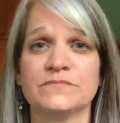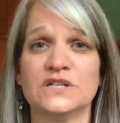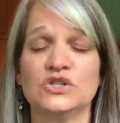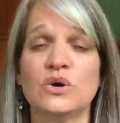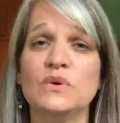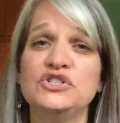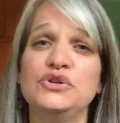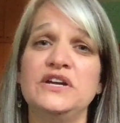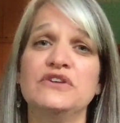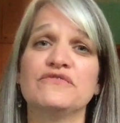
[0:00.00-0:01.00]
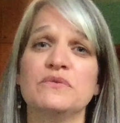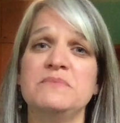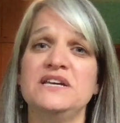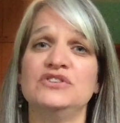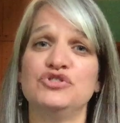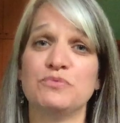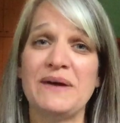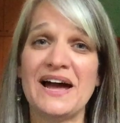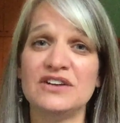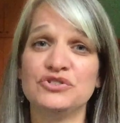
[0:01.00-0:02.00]
So I want you to hear from me as your
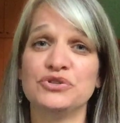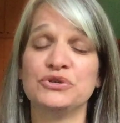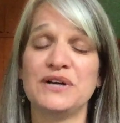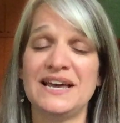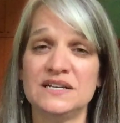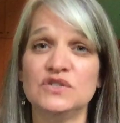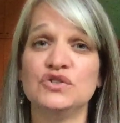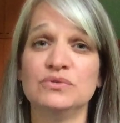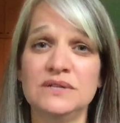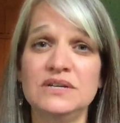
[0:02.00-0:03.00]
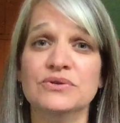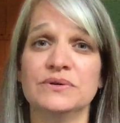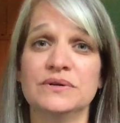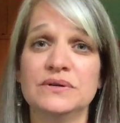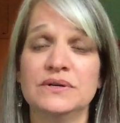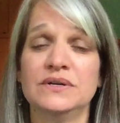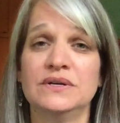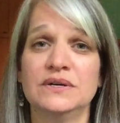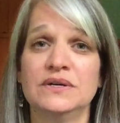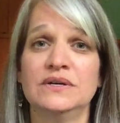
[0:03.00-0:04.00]
pastor and as your leader
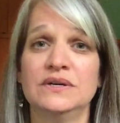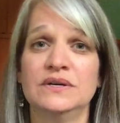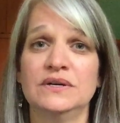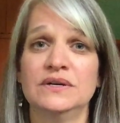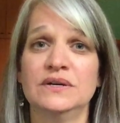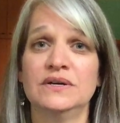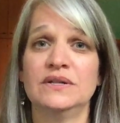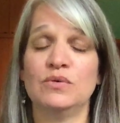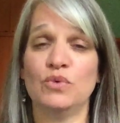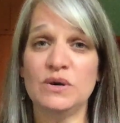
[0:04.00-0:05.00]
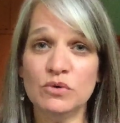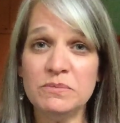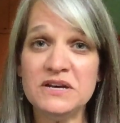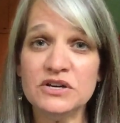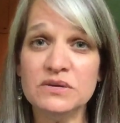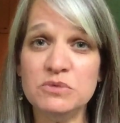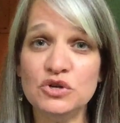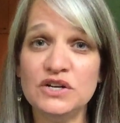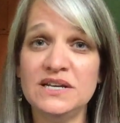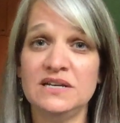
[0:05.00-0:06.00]
that we will be a
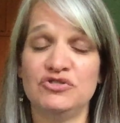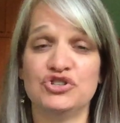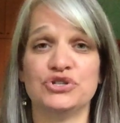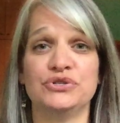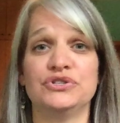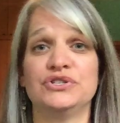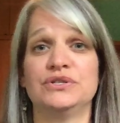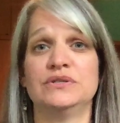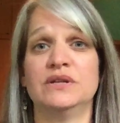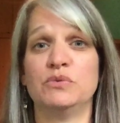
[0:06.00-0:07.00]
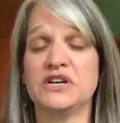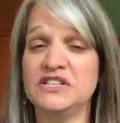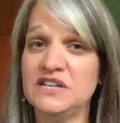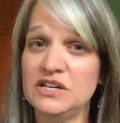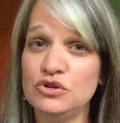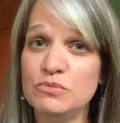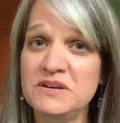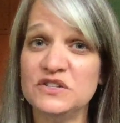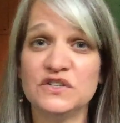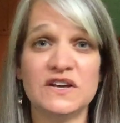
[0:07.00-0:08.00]
community at church that will continue to
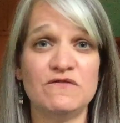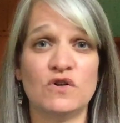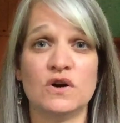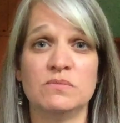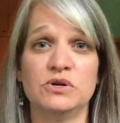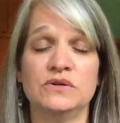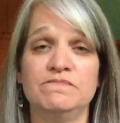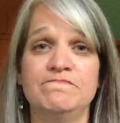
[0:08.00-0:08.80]
be a safe harbor.